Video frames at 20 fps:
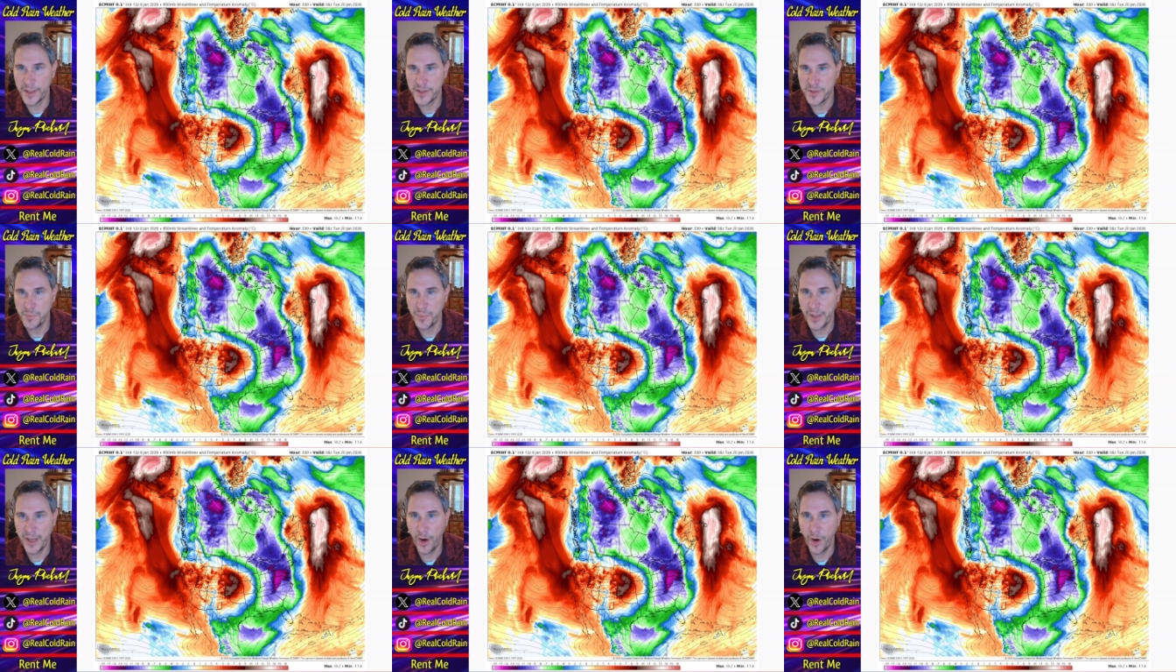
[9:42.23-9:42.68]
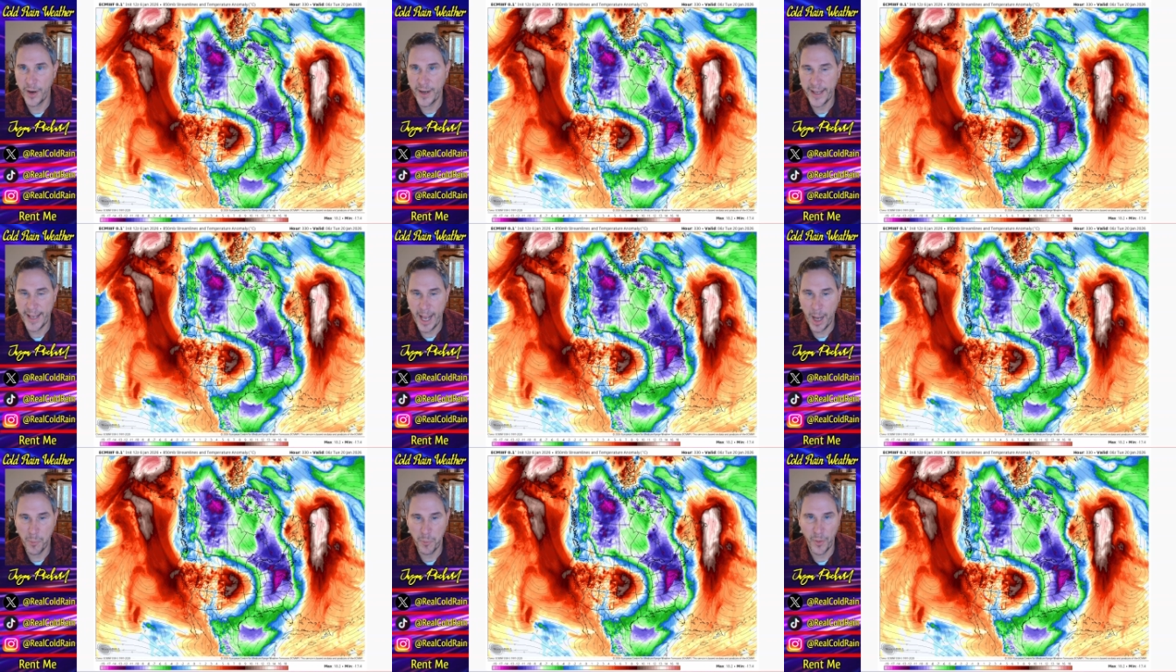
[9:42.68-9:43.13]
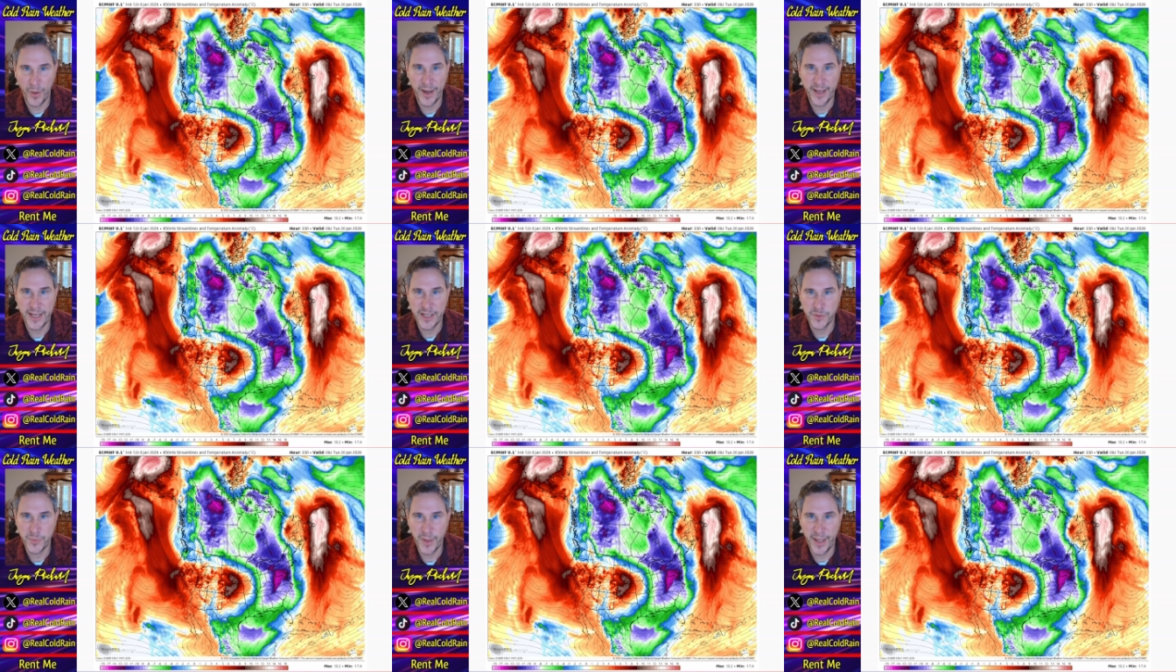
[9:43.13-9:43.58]
It's a big Arctic
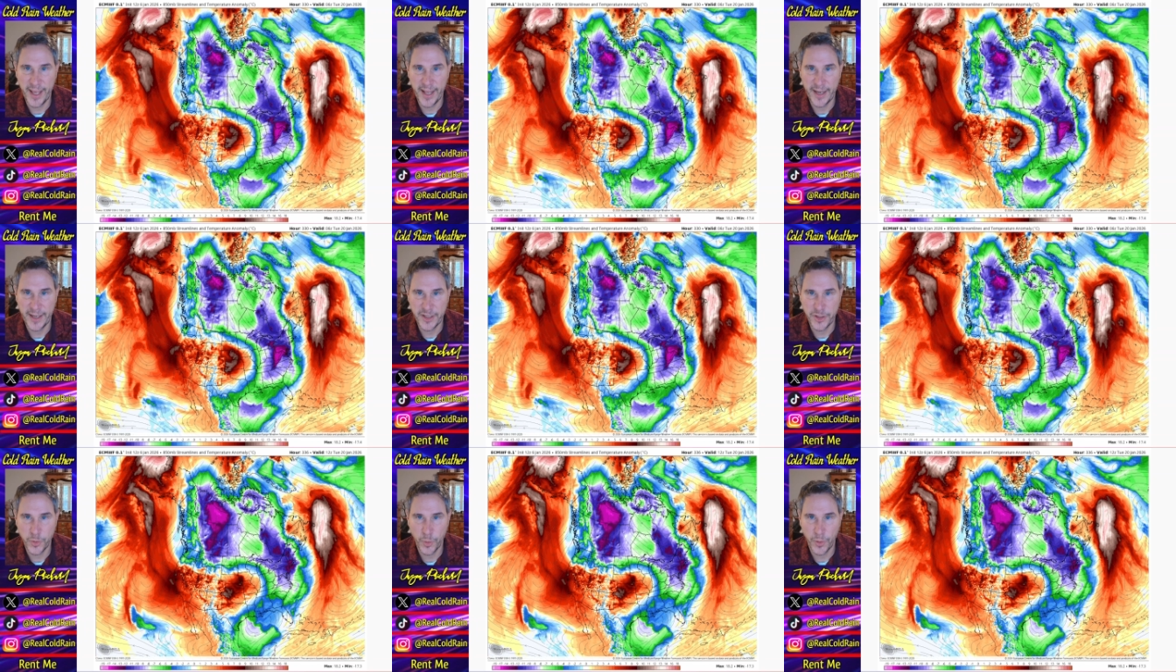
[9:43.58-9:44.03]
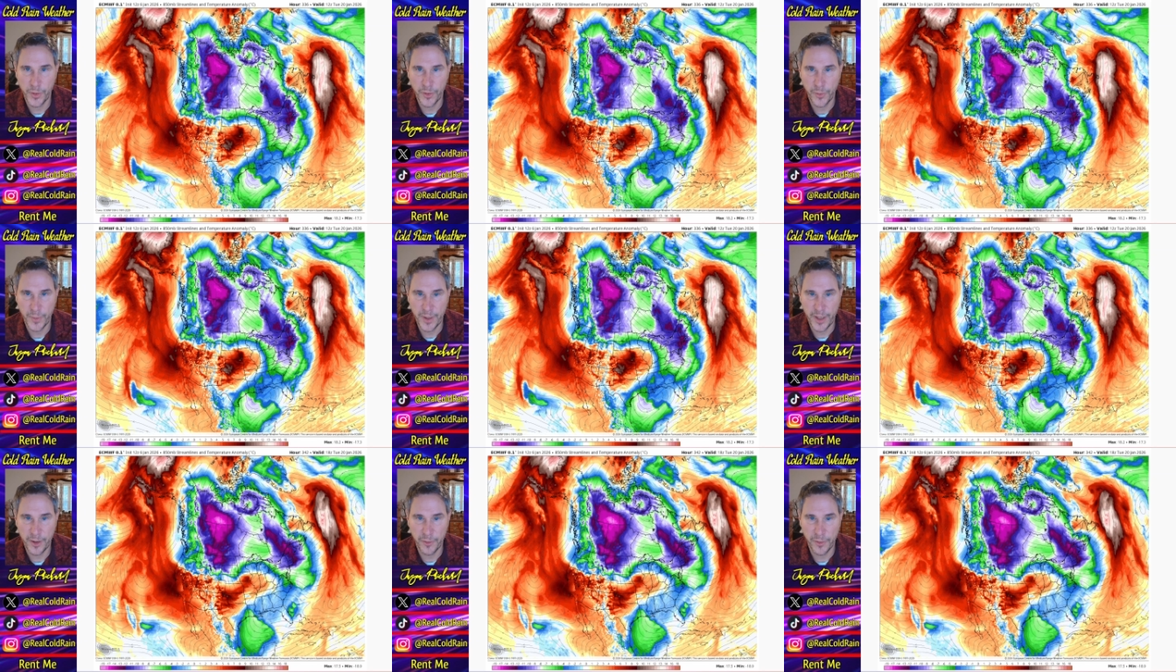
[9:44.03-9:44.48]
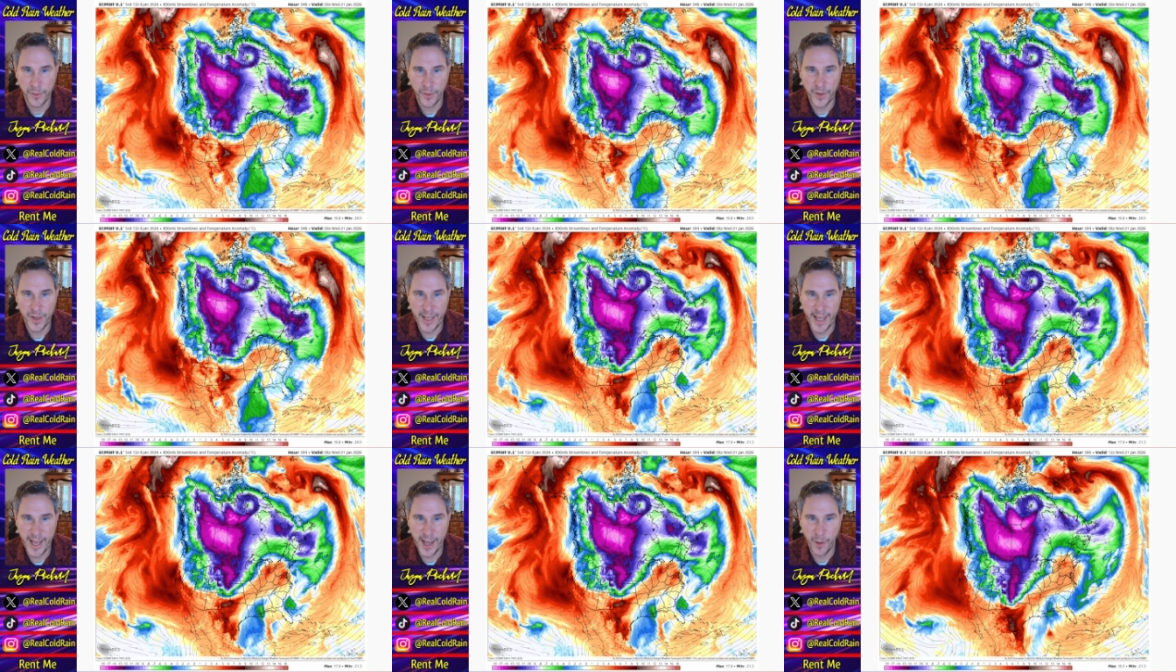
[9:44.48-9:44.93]
outbreak as we head in toward
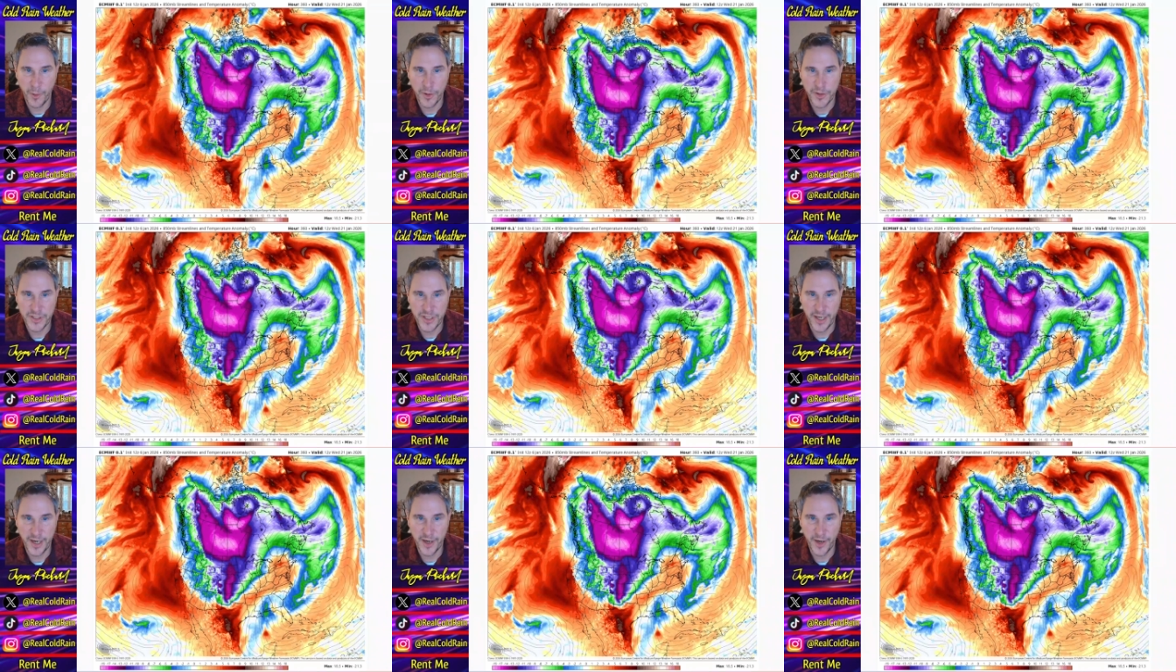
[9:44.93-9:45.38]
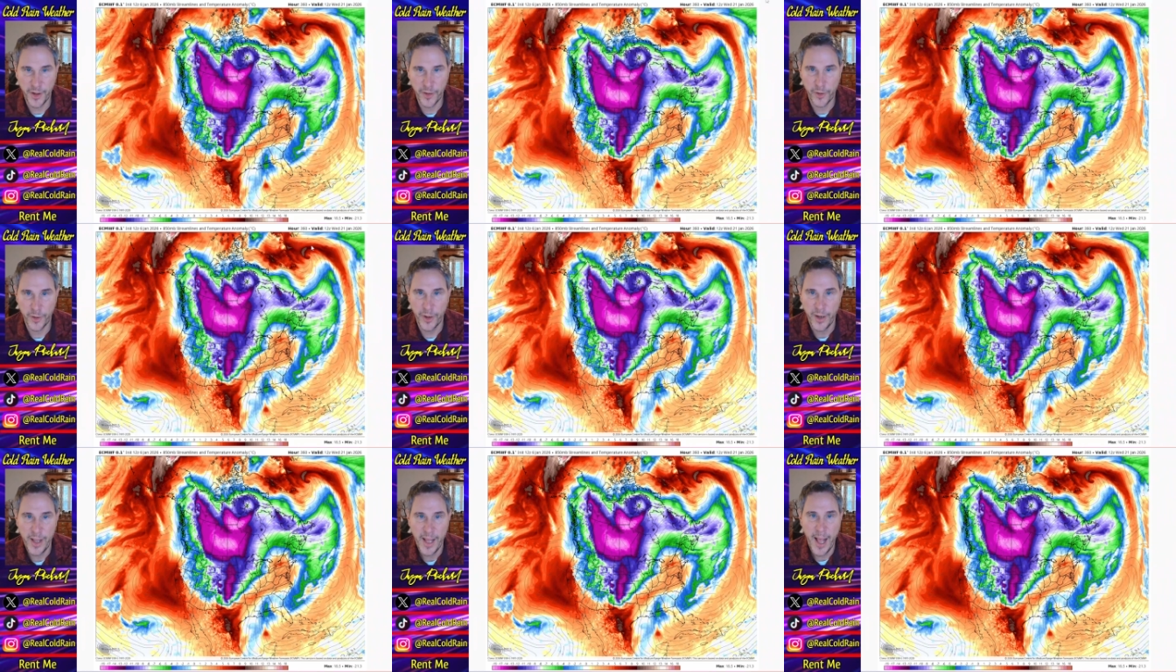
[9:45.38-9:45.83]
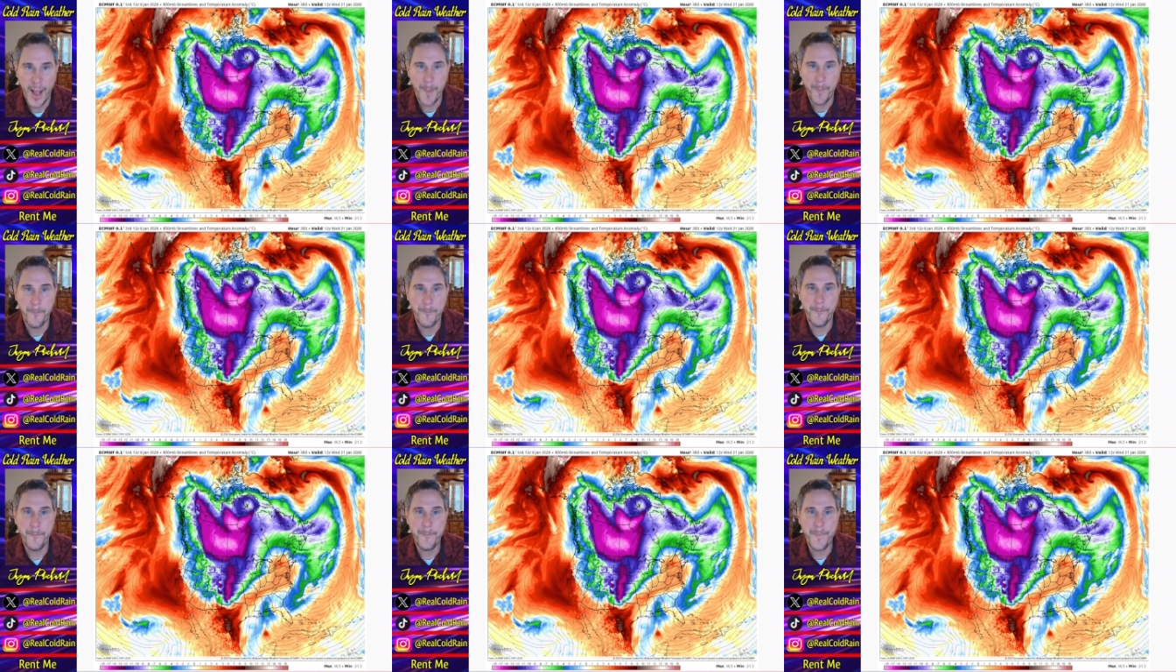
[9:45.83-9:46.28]
330 hours and another
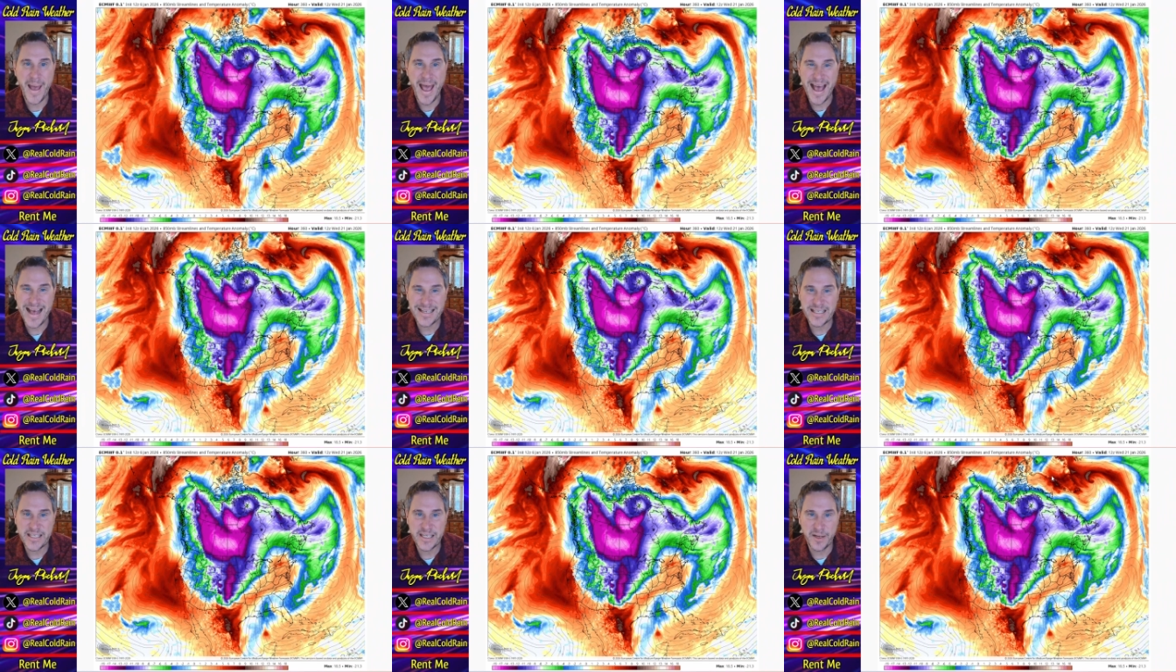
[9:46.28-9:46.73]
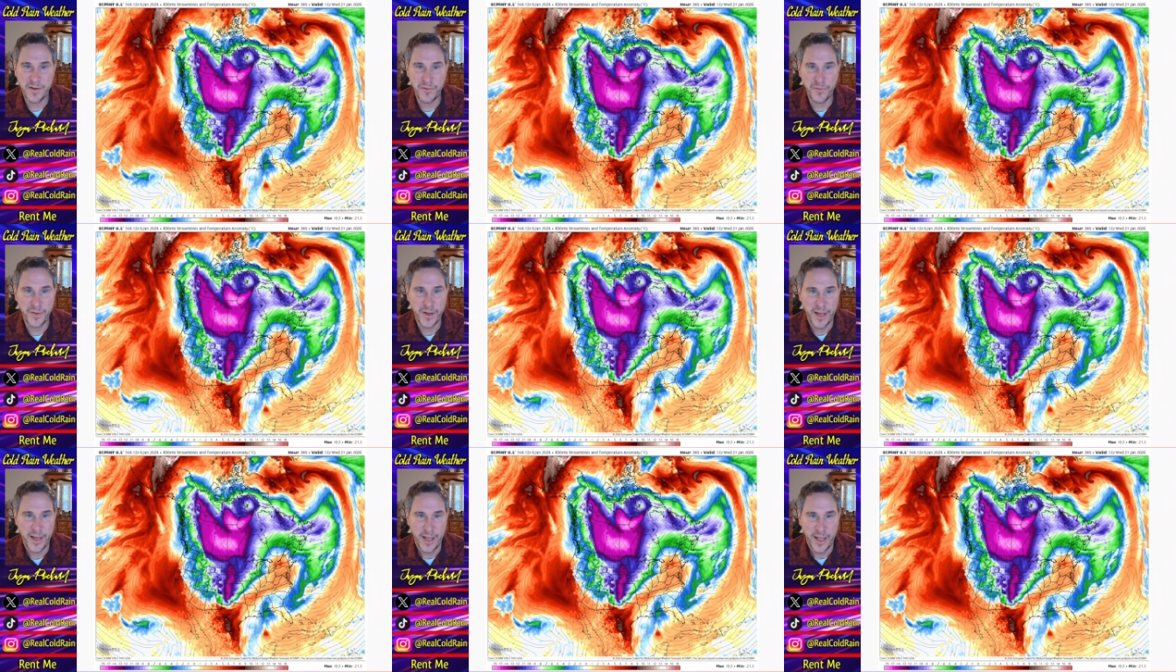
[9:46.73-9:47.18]
massive